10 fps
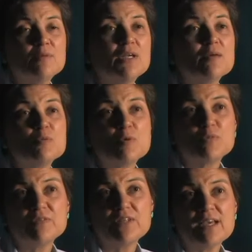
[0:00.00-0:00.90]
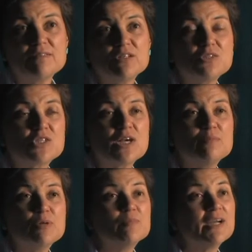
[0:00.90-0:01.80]
I mean, I'm a member of the Navajo
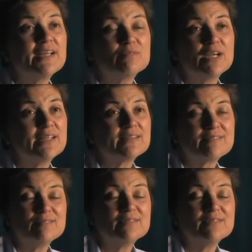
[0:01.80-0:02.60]
tribe, but my